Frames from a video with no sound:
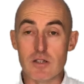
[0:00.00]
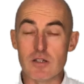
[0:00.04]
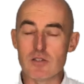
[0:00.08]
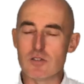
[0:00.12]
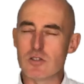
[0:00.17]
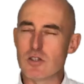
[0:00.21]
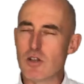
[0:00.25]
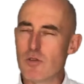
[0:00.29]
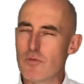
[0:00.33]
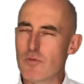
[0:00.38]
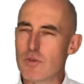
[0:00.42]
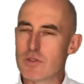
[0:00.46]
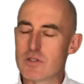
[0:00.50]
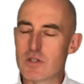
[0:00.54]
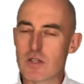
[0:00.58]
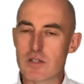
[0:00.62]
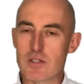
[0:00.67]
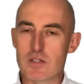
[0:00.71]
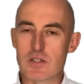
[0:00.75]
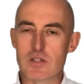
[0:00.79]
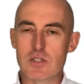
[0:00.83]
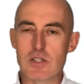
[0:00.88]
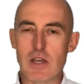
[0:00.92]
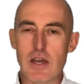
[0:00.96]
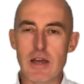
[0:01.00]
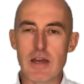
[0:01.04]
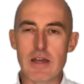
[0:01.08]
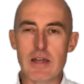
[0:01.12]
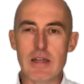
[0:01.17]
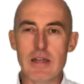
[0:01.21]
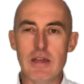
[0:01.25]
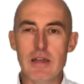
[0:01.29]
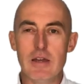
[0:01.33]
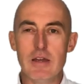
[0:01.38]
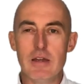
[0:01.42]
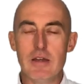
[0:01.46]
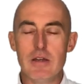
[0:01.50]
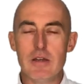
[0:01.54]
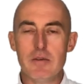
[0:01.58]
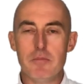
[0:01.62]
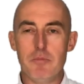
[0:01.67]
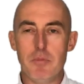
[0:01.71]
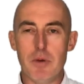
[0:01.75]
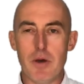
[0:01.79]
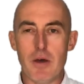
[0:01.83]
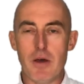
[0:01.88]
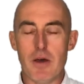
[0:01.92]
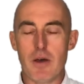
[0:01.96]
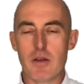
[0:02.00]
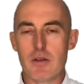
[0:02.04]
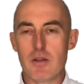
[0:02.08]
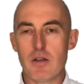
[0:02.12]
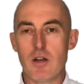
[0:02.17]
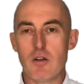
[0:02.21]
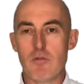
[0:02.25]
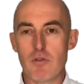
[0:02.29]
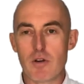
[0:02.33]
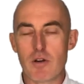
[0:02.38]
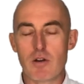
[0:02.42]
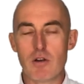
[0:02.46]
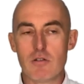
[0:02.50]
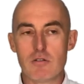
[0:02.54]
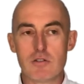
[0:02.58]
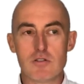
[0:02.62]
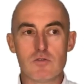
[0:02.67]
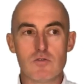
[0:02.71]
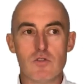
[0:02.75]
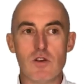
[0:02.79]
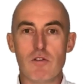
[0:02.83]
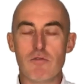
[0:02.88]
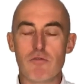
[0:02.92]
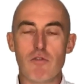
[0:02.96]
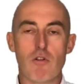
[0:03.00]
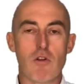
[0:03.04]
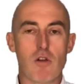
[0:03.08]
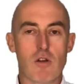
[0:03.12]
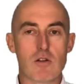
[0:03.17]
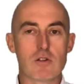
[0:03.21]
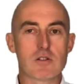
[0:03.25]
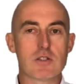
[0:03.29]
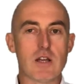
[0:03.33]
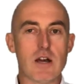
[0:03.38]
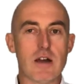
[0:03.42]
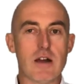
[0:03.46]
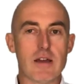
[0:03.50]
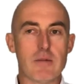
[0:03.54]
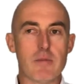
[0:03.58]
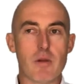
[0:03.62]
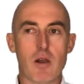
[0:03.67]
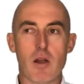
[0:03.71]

It's an obvious thing to say, but you know, recruiters have done it for a long time.